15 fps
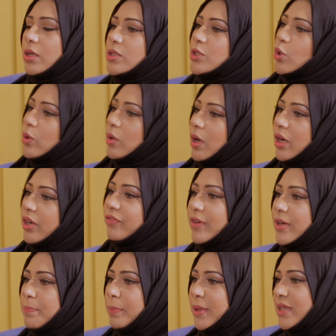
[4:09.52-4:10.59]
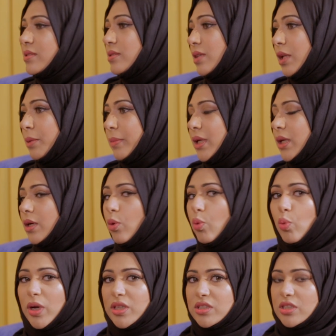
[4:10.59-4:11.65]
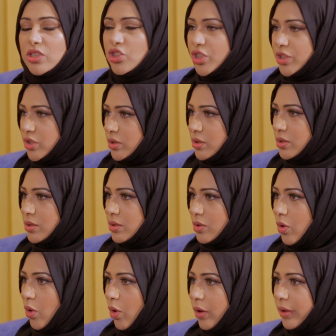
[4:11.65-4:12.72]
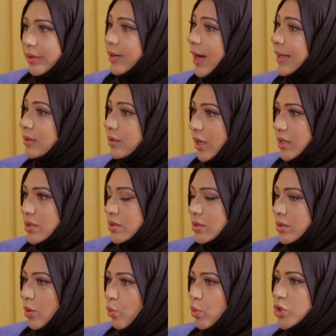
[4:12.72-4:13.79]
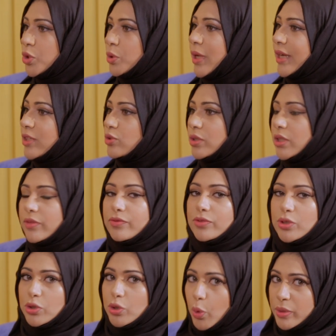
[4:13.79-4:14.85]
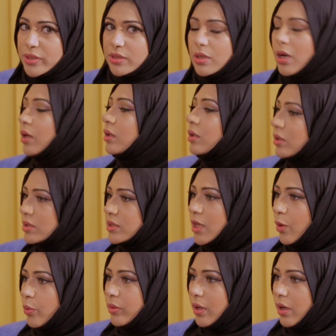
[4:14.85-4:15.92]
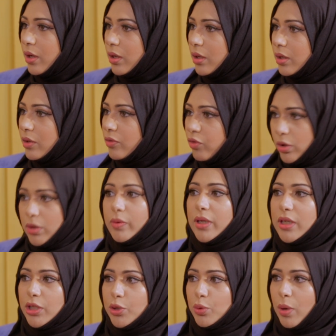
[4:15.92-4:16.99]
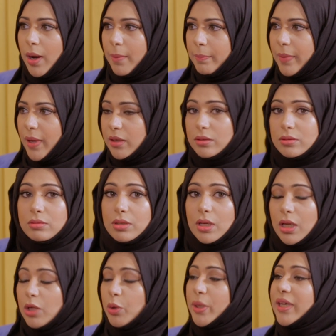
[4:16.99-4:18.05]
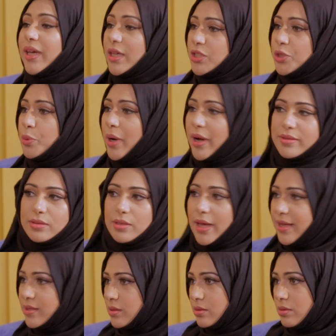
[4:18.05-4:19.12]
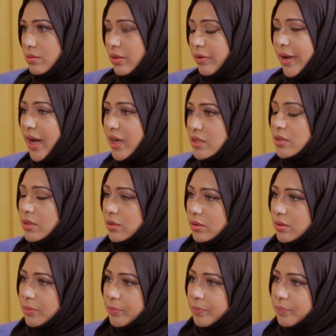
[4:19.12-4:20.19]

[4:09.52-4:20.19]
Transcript: So Arafa, please tell me what suggestions or guidelines would you like to give to those young girls out there following you up and looking at you as their ideal?